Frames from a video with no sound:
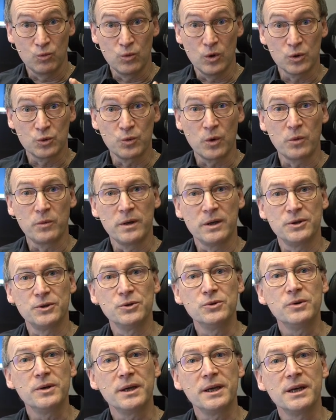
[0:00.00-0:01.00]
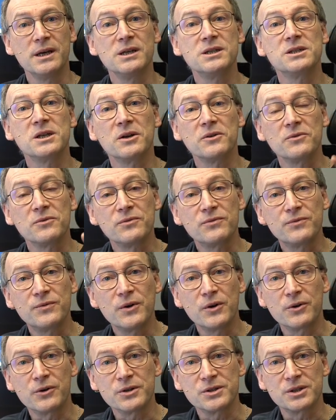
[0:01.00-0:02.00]
What we will do is
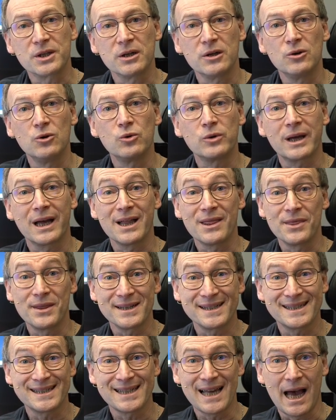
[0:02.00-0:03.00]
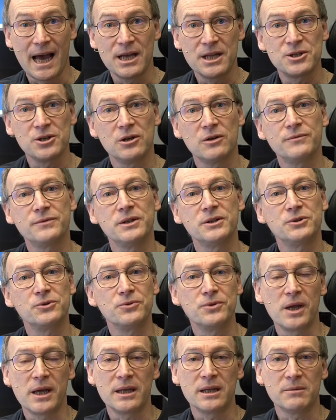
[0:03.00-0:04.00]
first look at the size of the
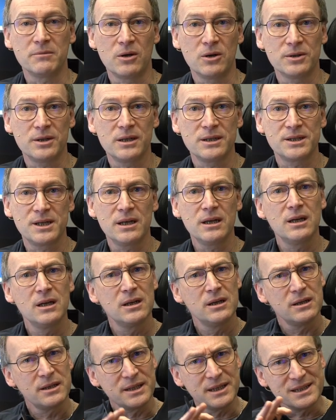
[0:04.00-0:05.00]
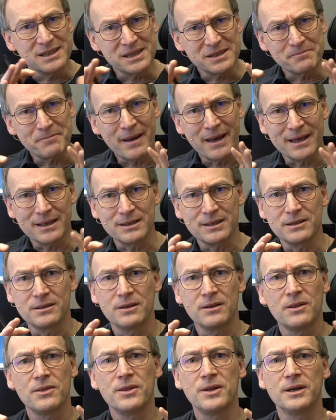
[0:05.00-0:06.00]
two data models, inspect
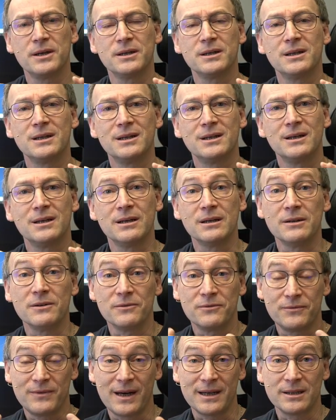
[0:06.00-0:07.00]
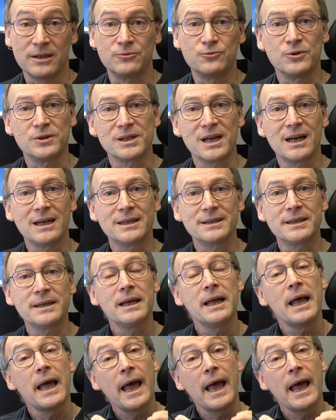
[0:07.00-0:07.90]
the final result,